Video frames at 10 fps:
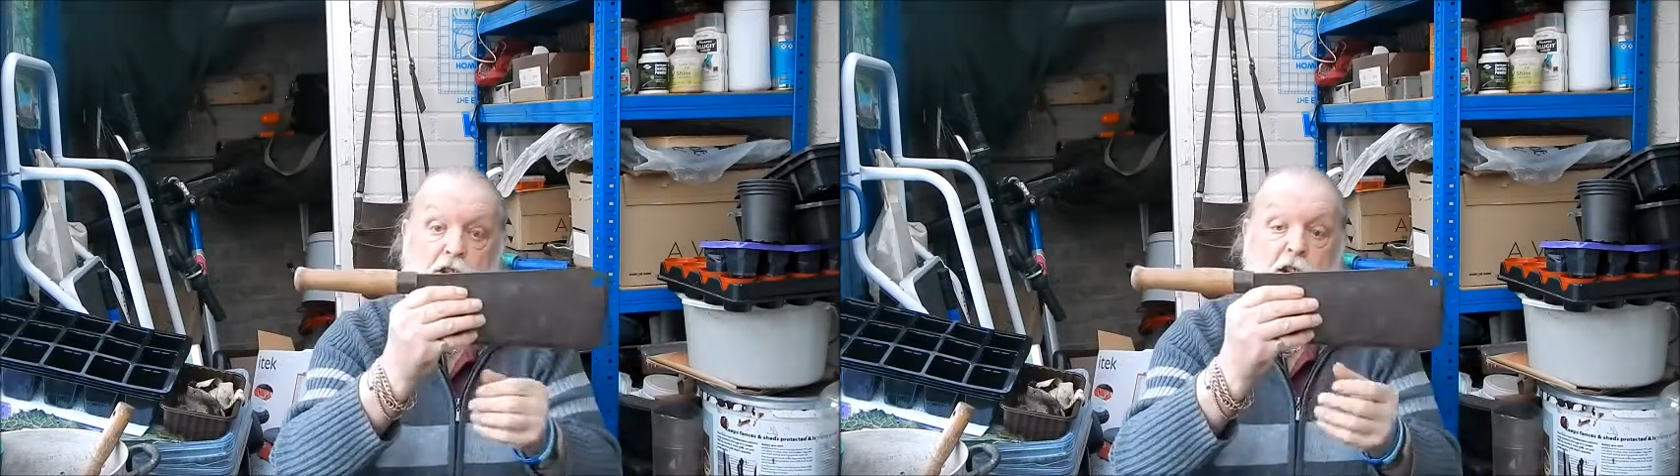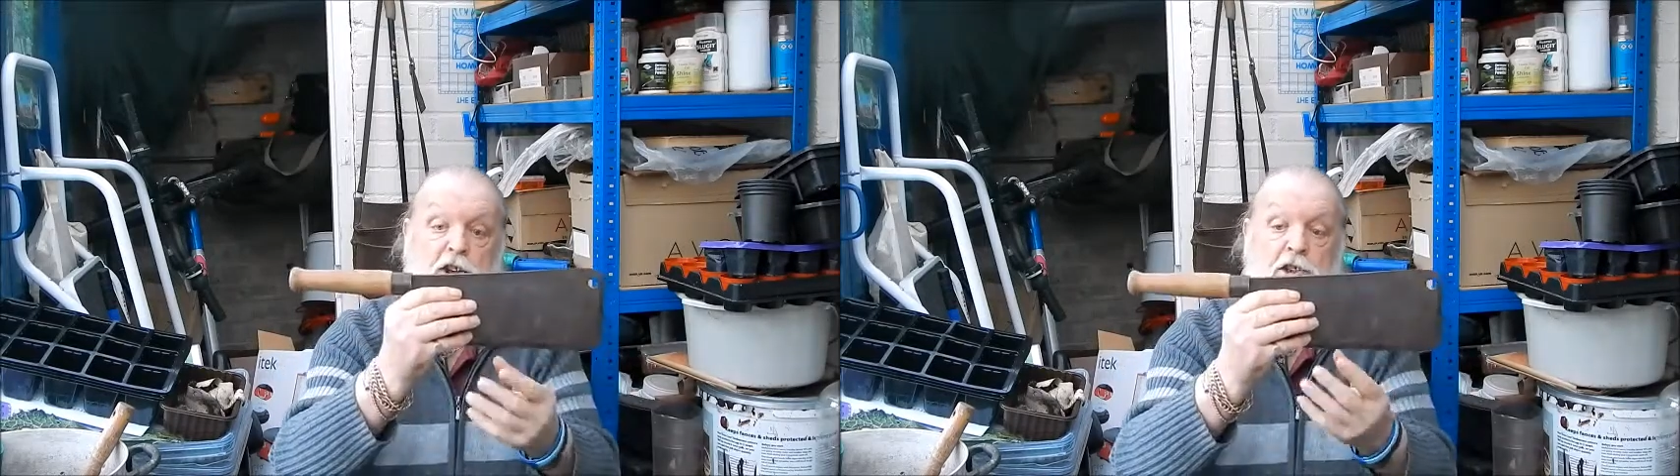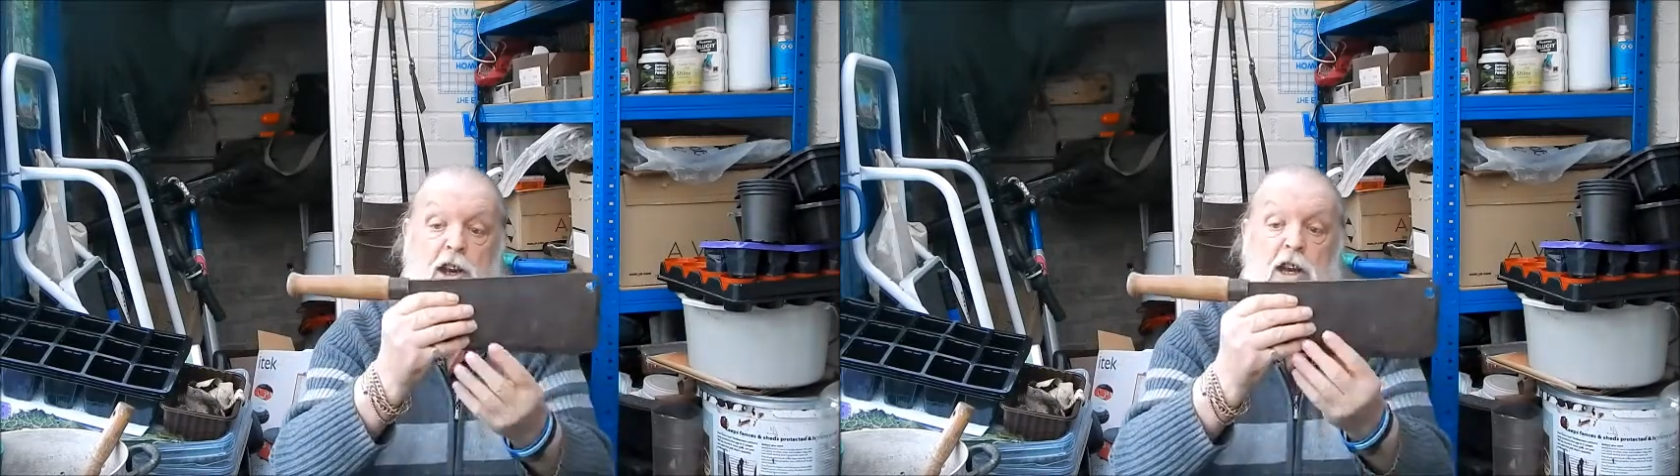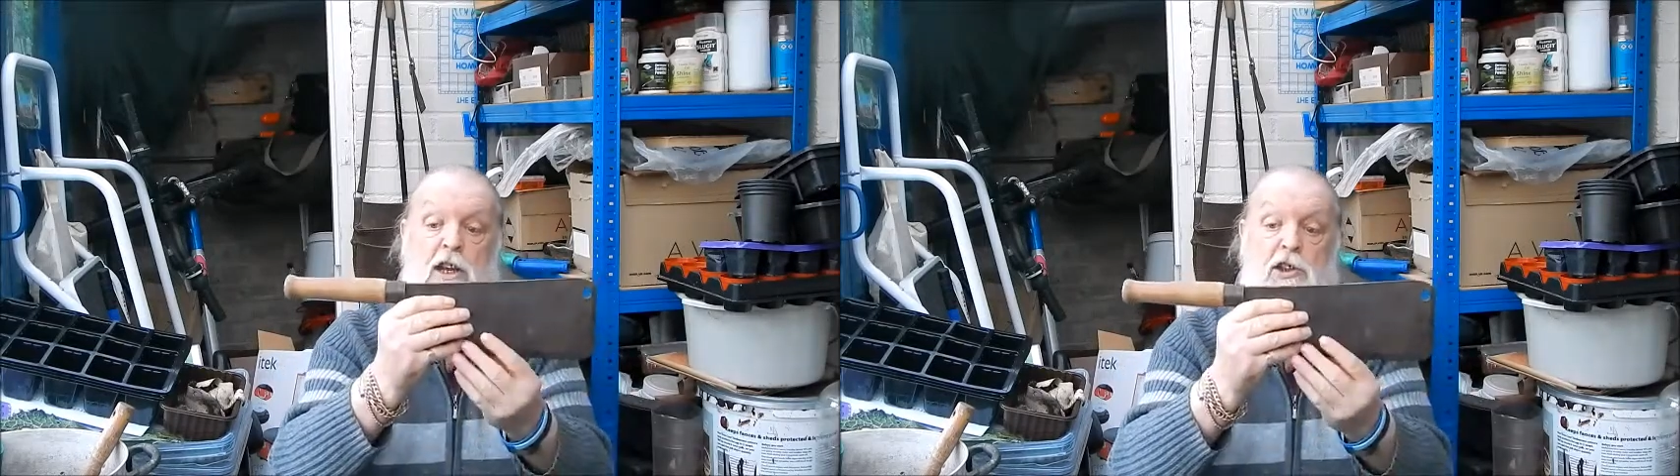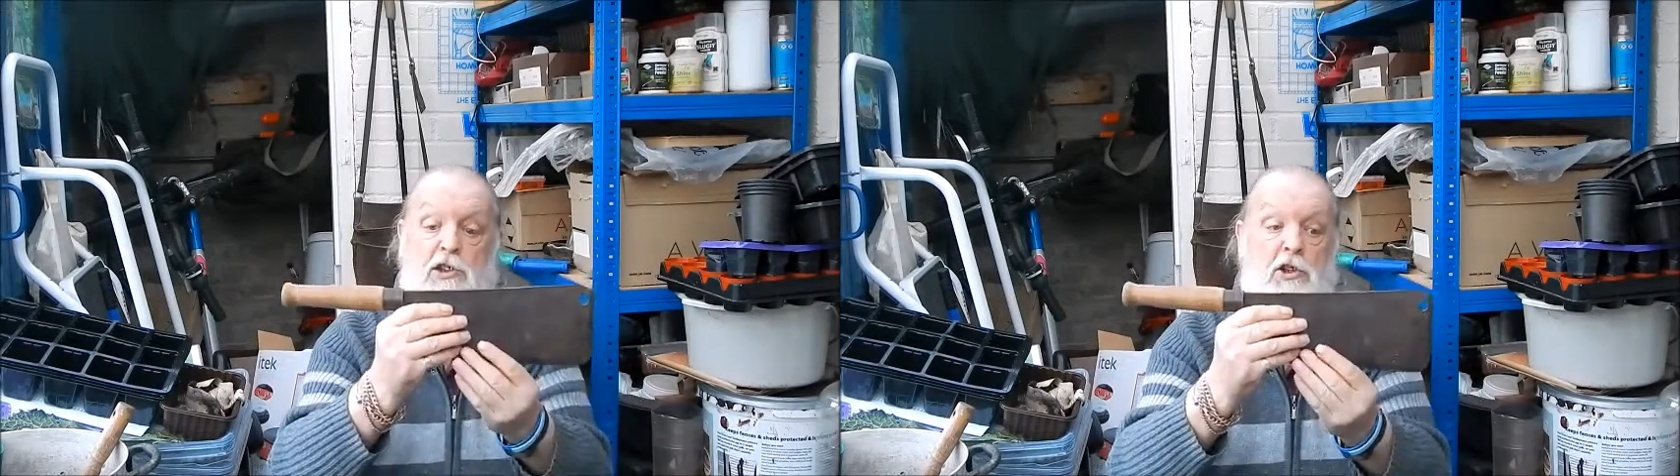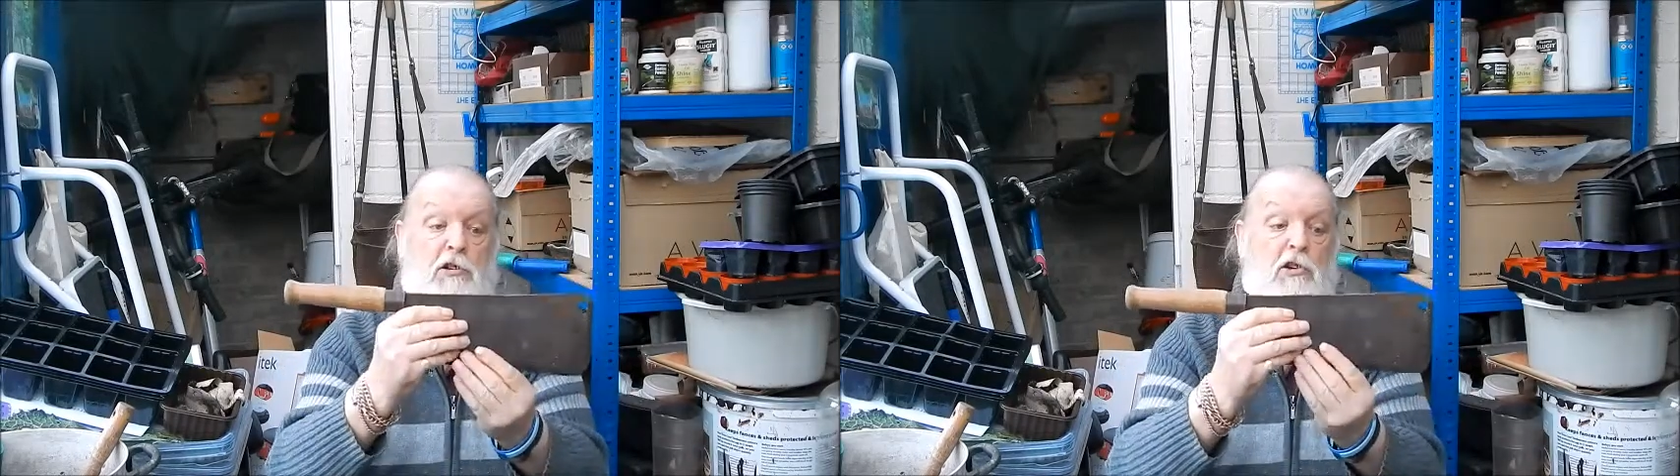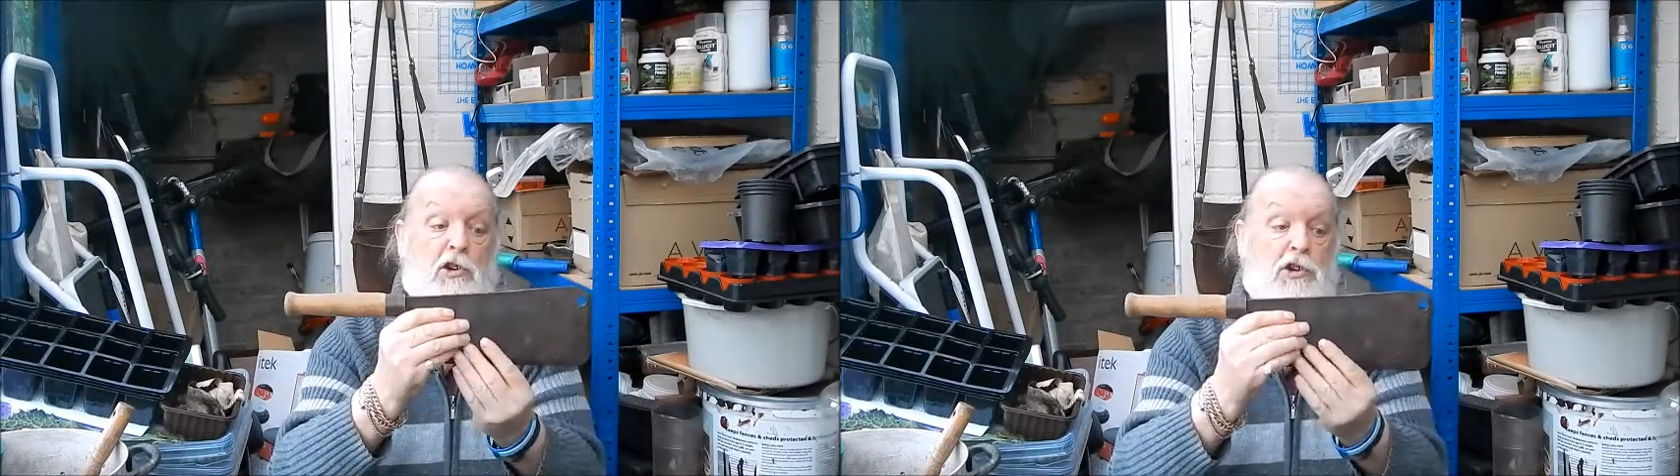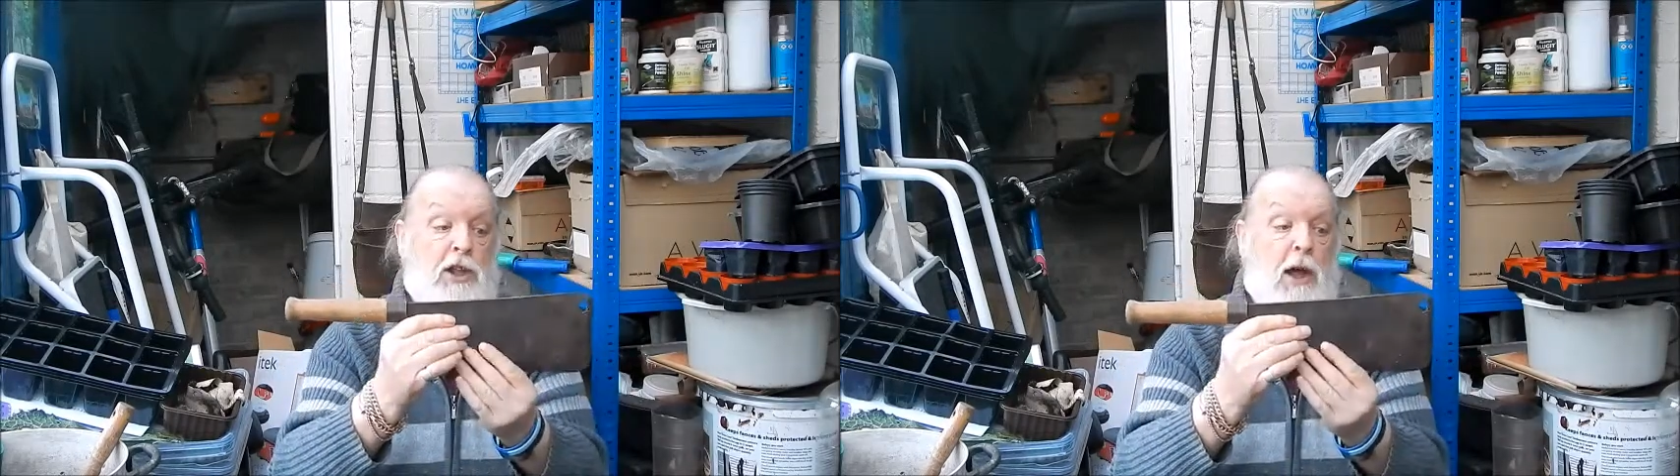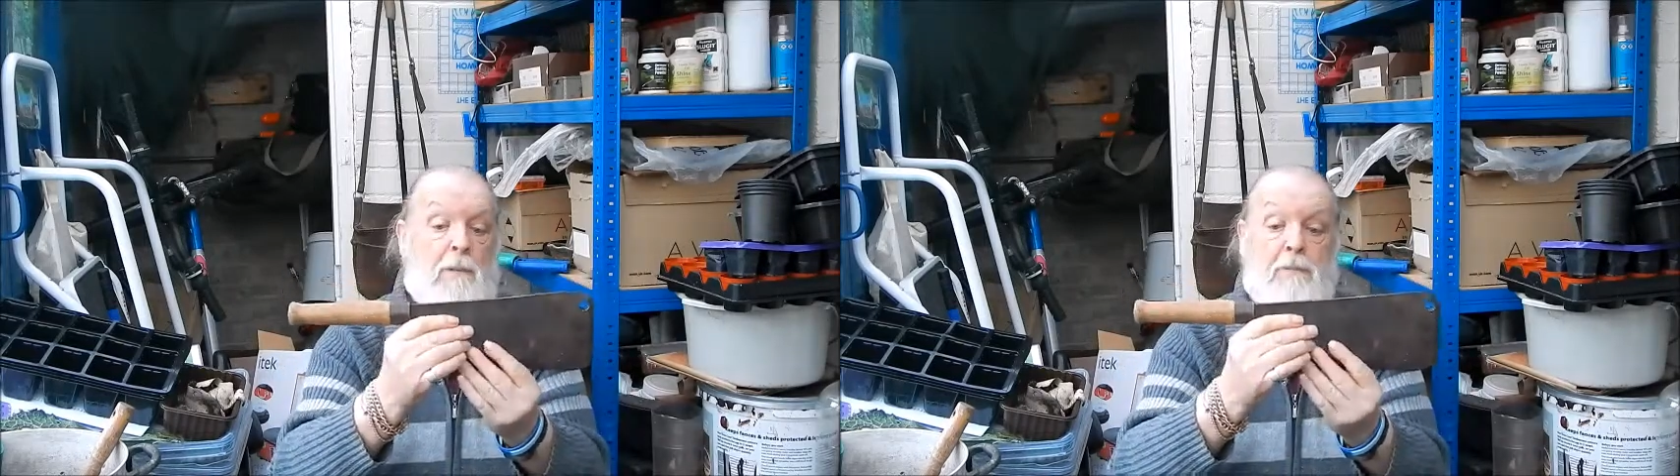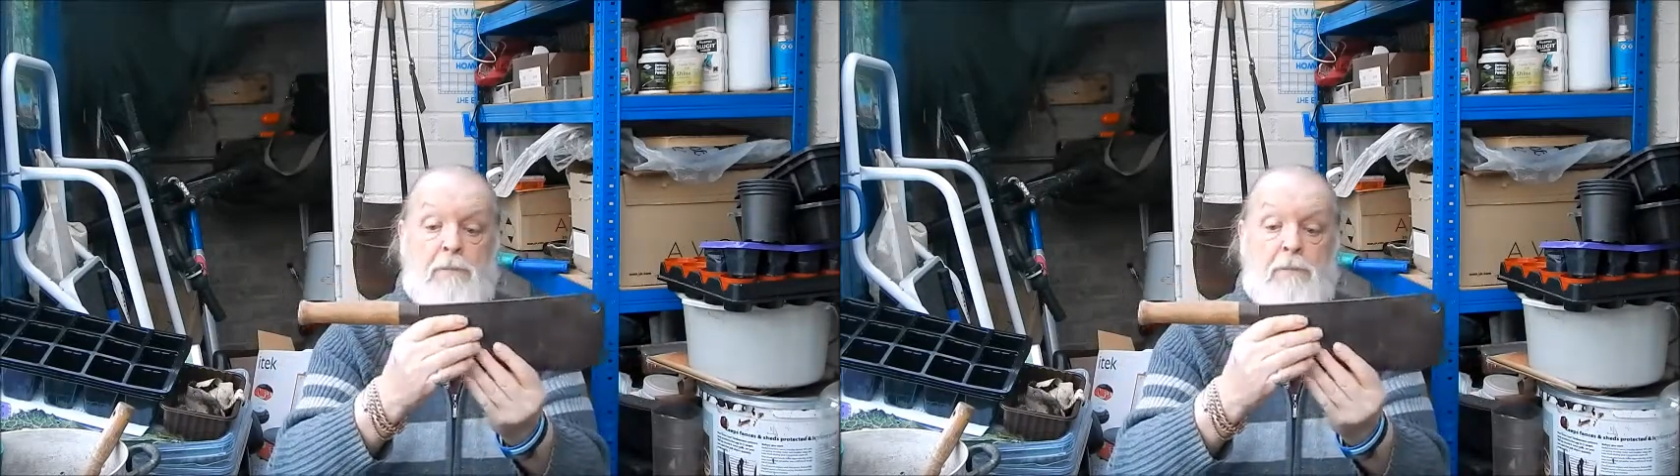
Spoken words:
16 inches across that,